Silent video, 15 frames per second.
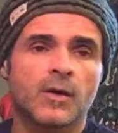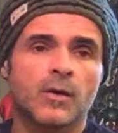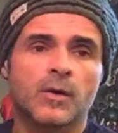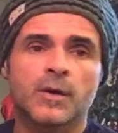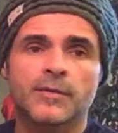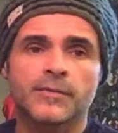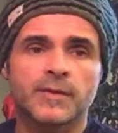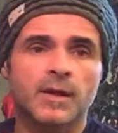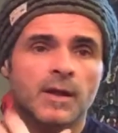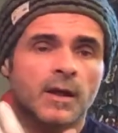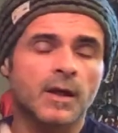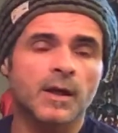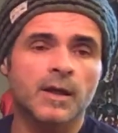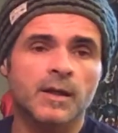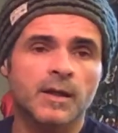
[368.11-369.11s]
or if
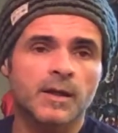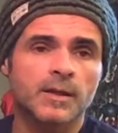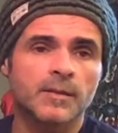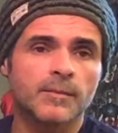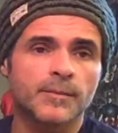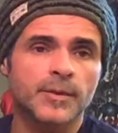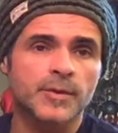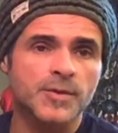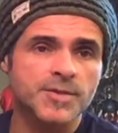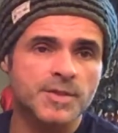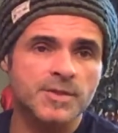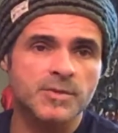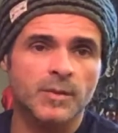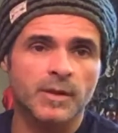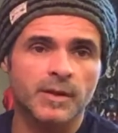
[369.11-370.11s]
the producer
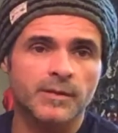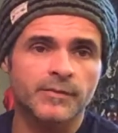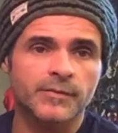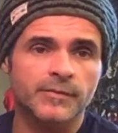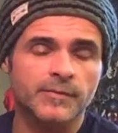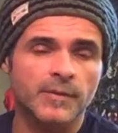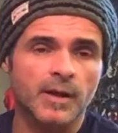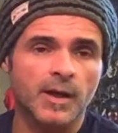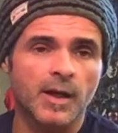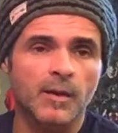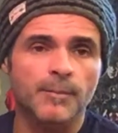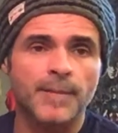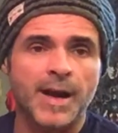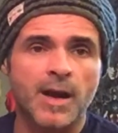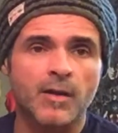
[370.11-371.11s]
doesn't want to
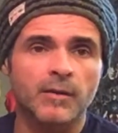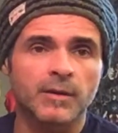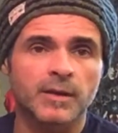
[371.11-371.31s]
help out,